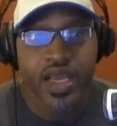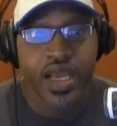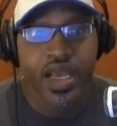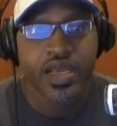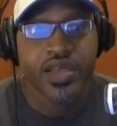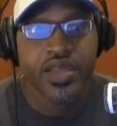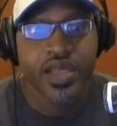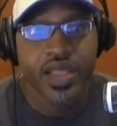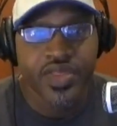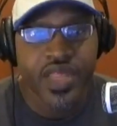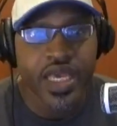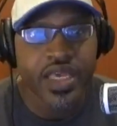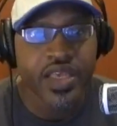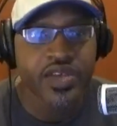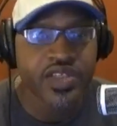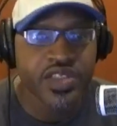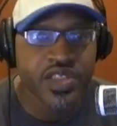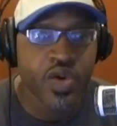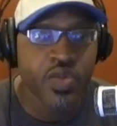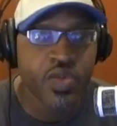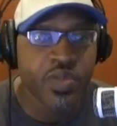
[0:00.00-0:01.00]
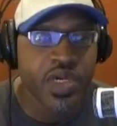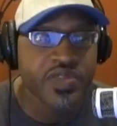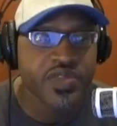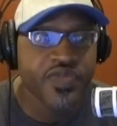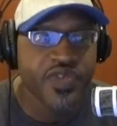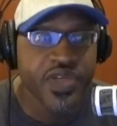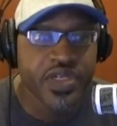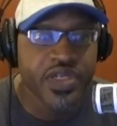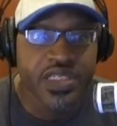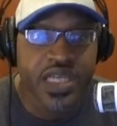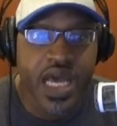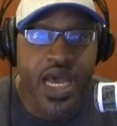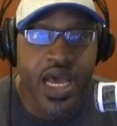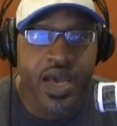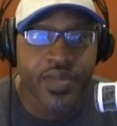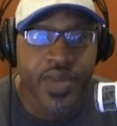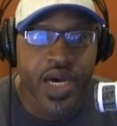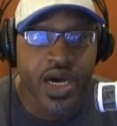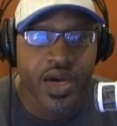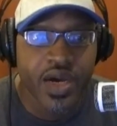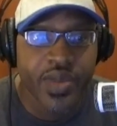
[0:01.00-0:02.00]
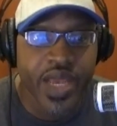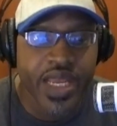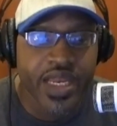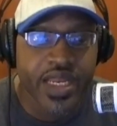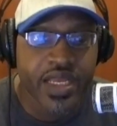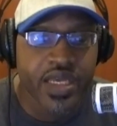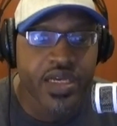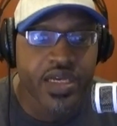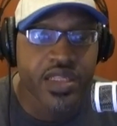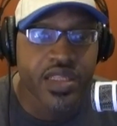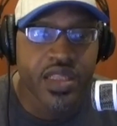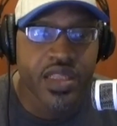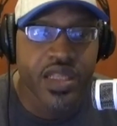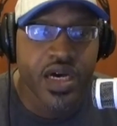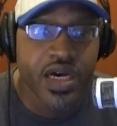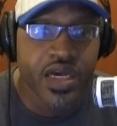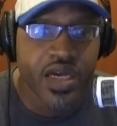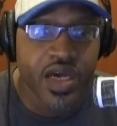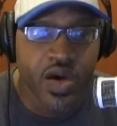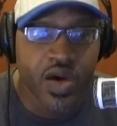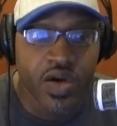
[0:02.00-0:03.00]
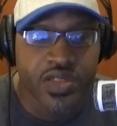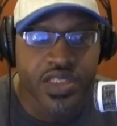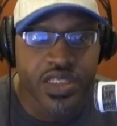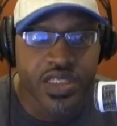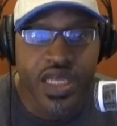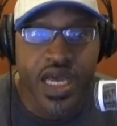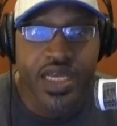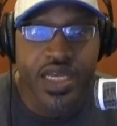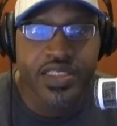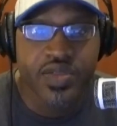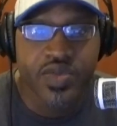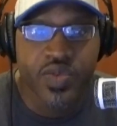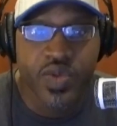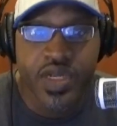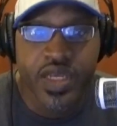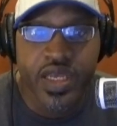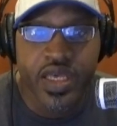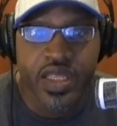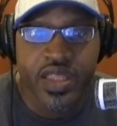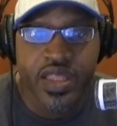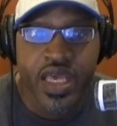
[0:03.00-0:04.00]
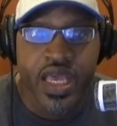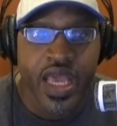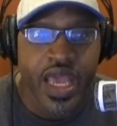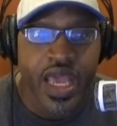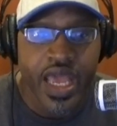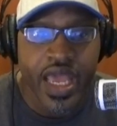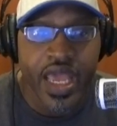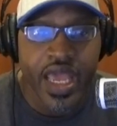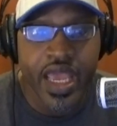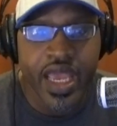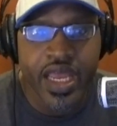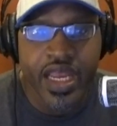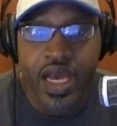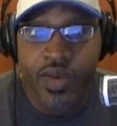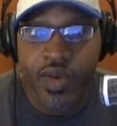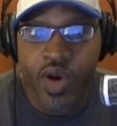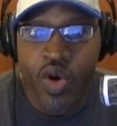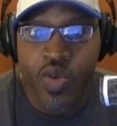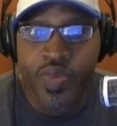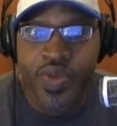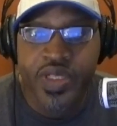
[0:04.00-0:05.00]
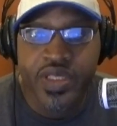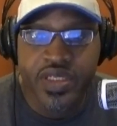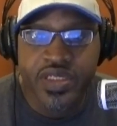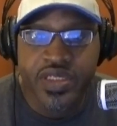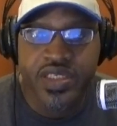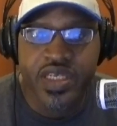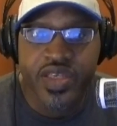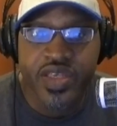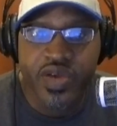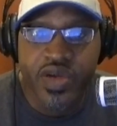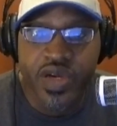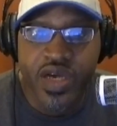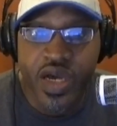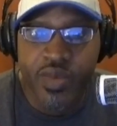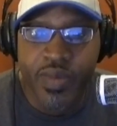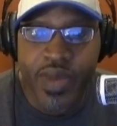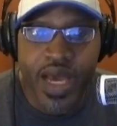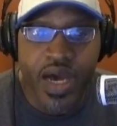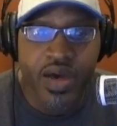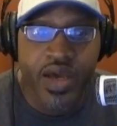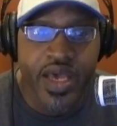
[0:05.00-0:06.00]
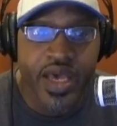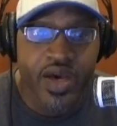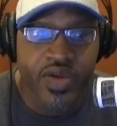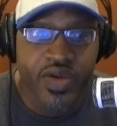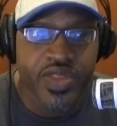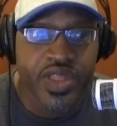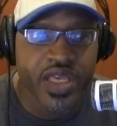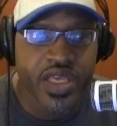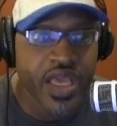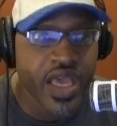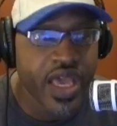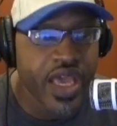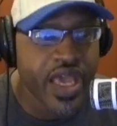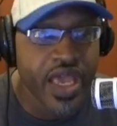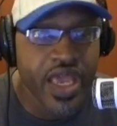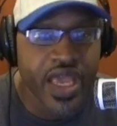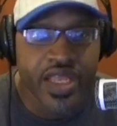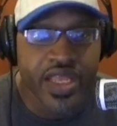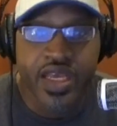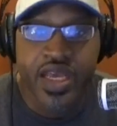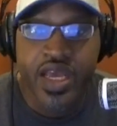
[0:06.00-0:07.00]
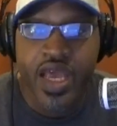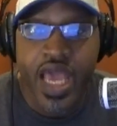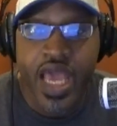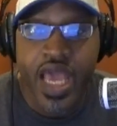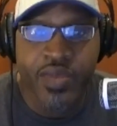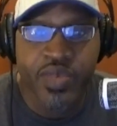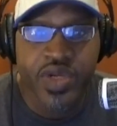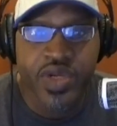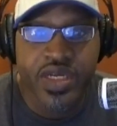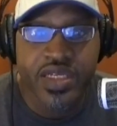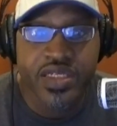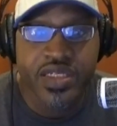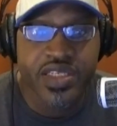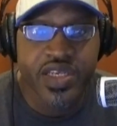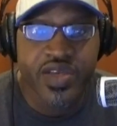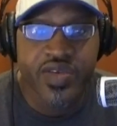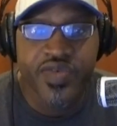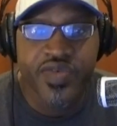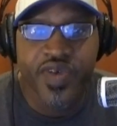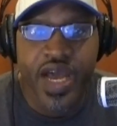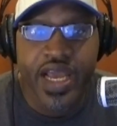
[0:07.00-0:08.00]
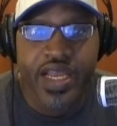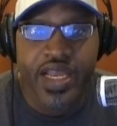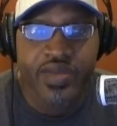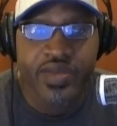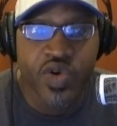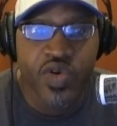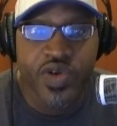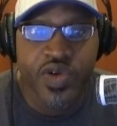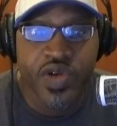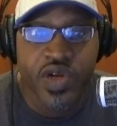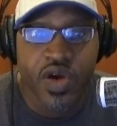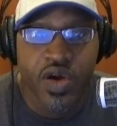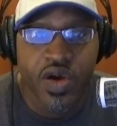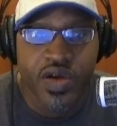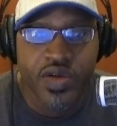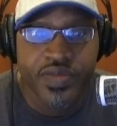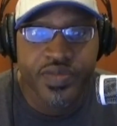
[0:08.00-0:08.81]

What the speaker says: Thank you so much for your time, Manny. Good luck on July 20th, and I'm hoping to see you come out healthy and able to continue fighting, moving on.